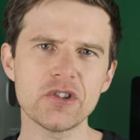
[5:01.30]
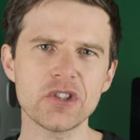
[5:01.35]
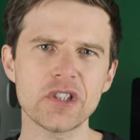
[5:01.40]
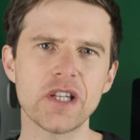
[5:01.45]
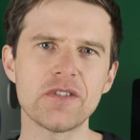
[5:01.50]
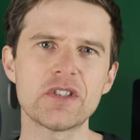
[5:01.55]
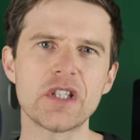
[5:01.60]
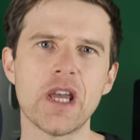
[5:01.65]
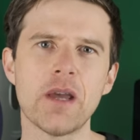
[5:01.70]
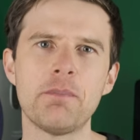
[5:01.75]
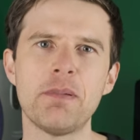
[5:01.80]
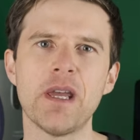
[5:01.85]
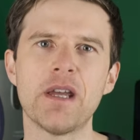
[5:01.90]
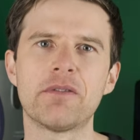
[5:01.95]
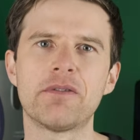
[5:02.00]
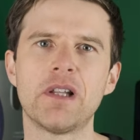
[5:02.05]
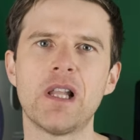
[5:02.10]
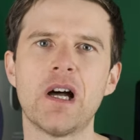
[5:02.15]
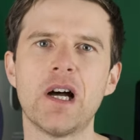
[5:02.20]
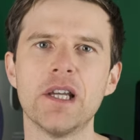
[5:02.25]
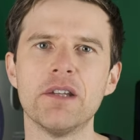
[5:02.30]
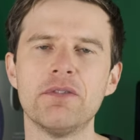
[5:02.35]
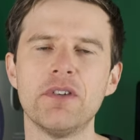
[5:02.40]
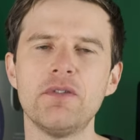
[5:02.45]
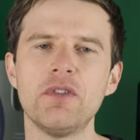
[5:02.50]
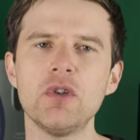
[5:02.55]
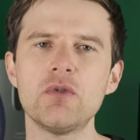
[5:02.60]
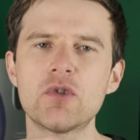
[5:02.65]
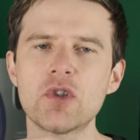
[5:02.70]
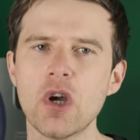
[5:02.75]
just gives it a bit of life.
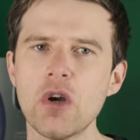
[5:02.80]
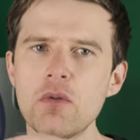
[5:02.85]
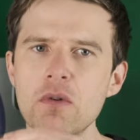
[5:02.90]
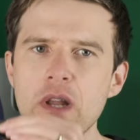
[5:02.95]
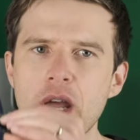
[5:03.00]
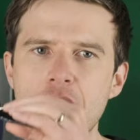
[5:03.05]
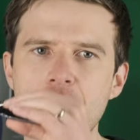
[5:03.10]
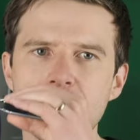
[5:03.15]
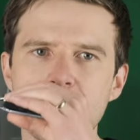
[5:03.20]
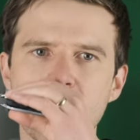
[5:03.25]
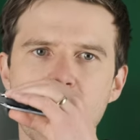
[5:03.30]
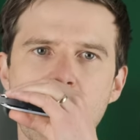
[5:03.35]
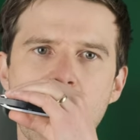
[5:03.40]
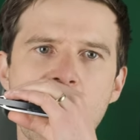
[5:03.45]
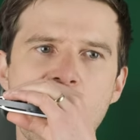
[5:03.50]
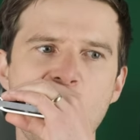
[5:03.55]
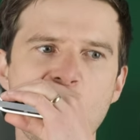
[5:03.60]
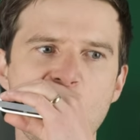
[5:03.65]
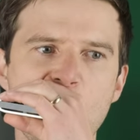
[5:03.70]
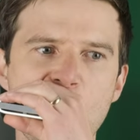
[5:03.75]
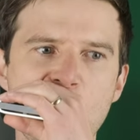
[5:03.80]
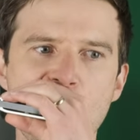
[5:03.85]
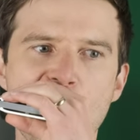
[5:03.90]
If you don't have that,